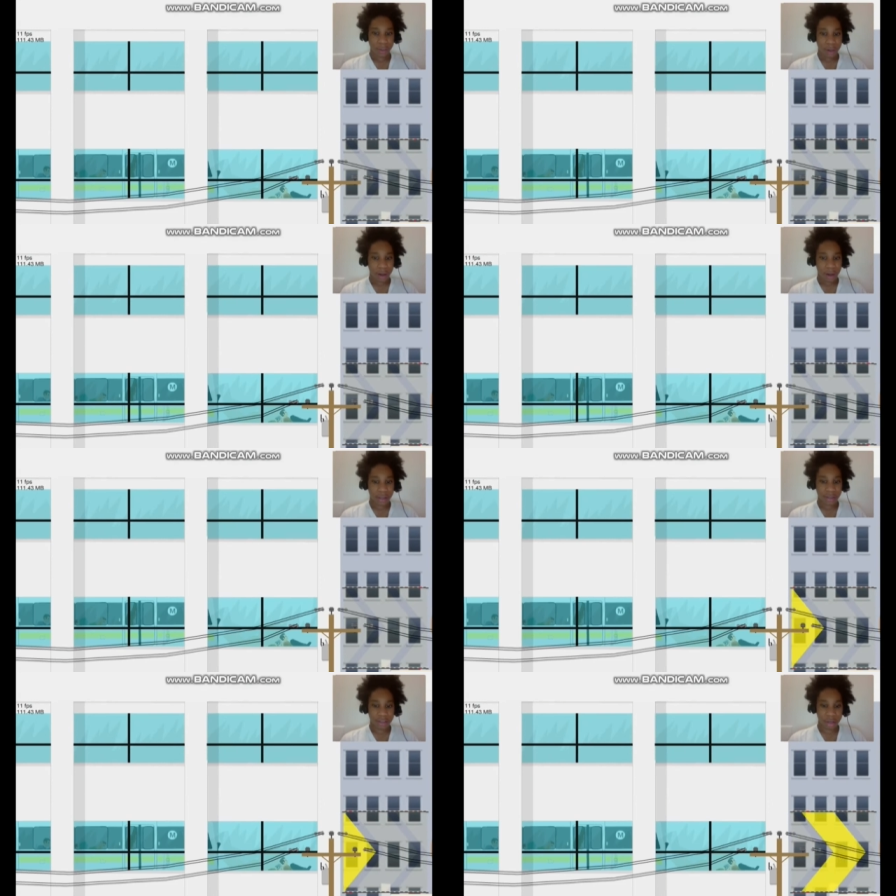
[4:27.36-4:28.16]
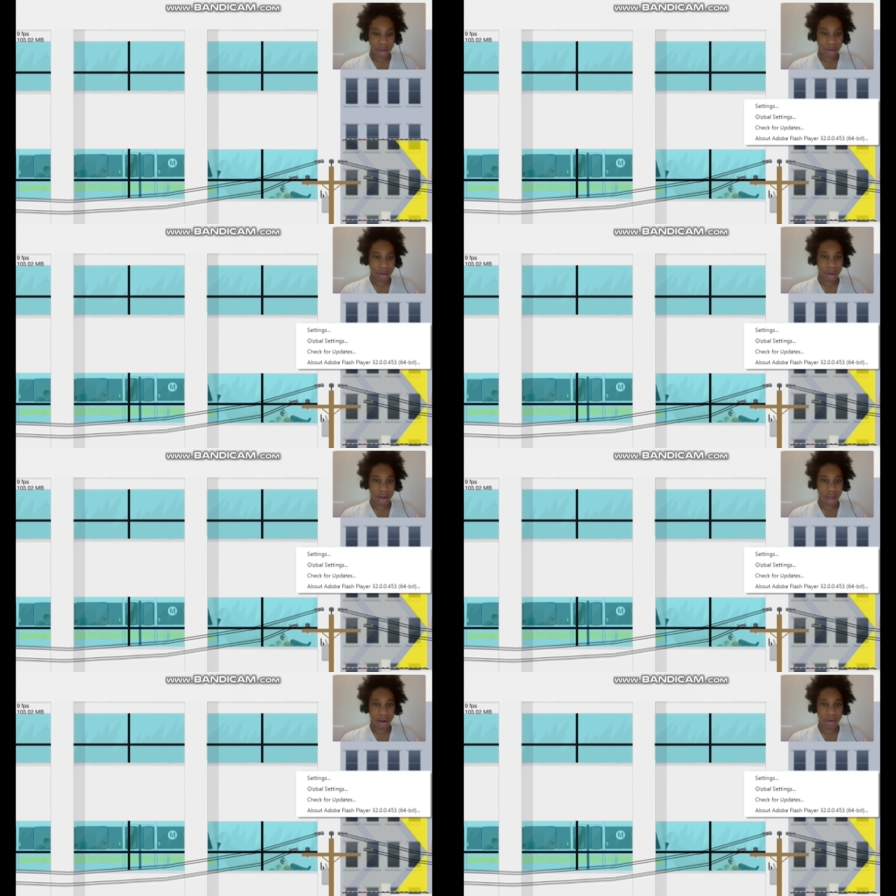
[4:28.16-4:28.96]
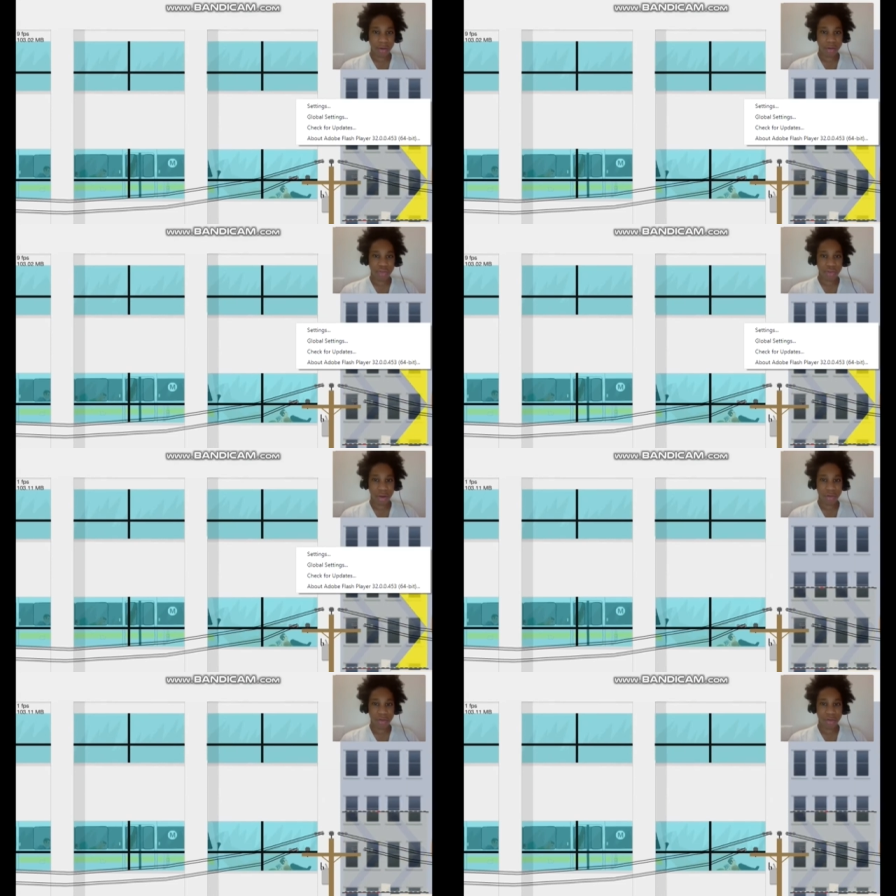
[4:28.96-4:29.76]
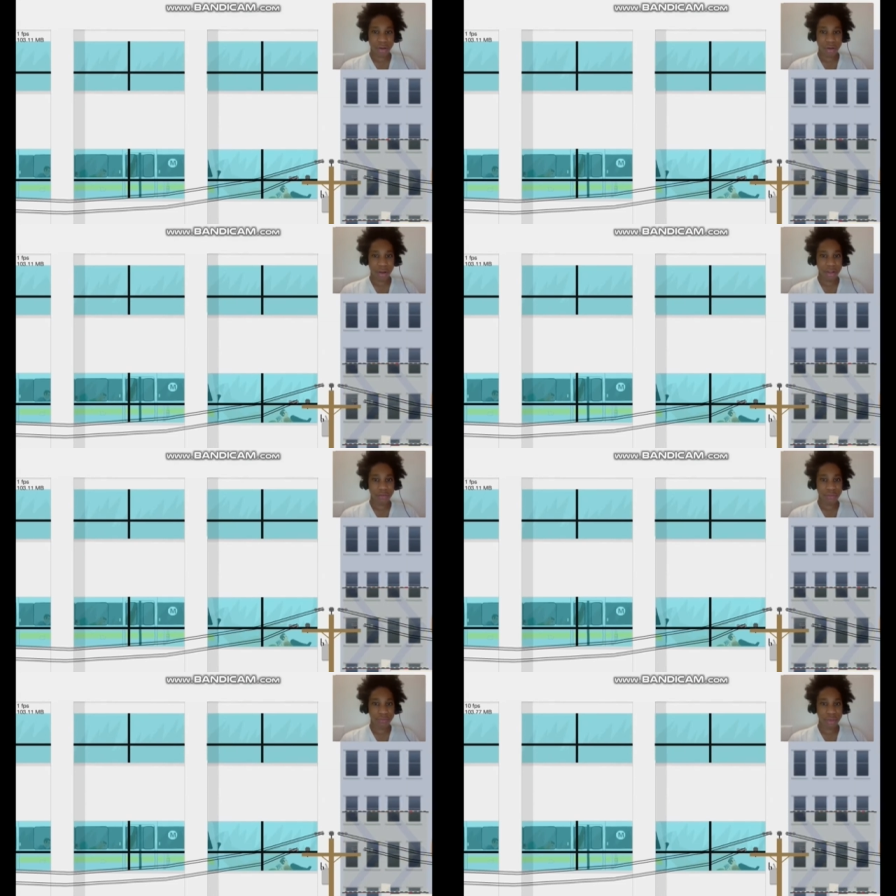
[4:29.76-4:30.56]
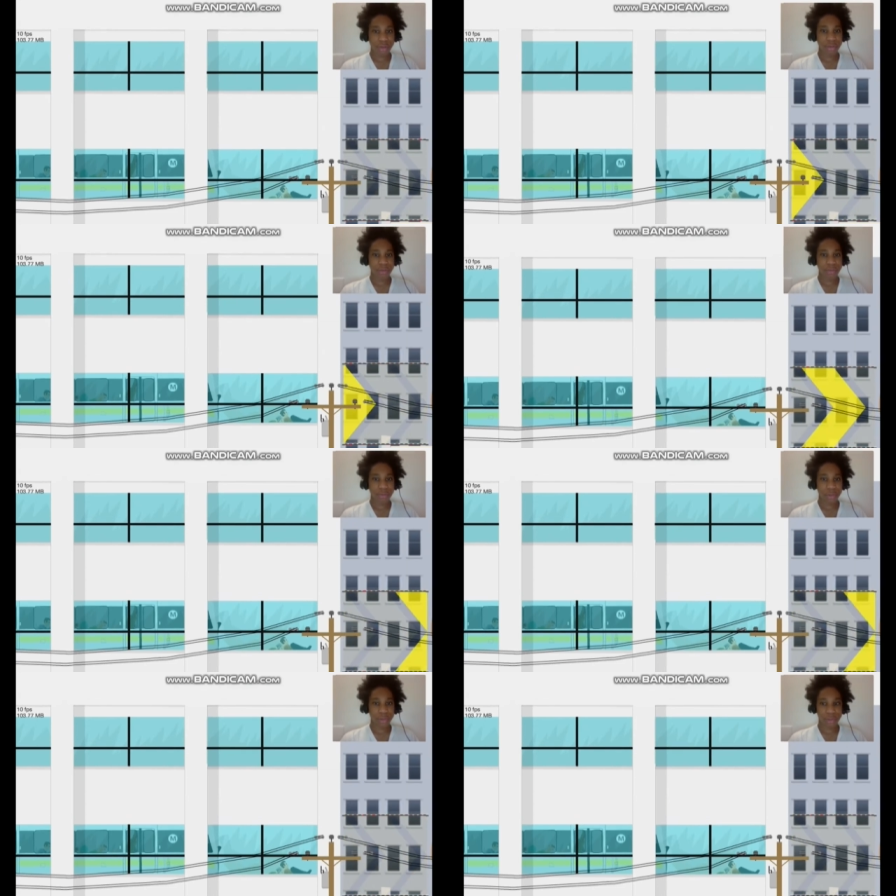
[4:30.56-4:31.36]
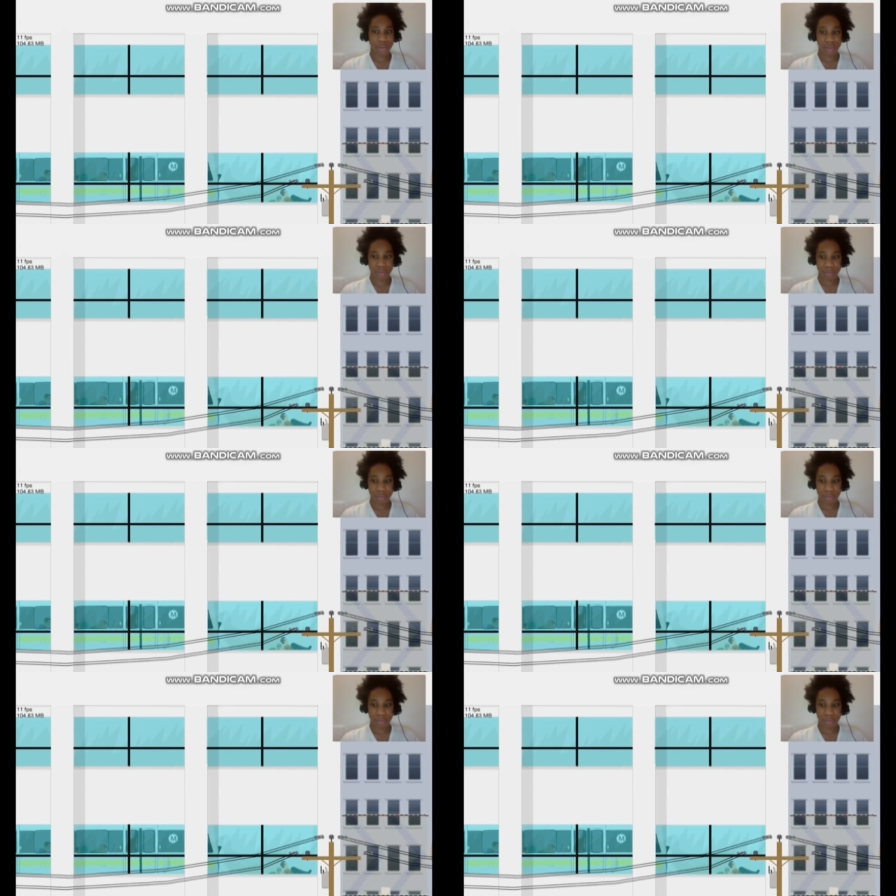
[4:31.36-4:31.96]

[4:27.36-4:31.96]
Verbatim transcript: Alright, so, uh, I don't know, should I go to the next round or...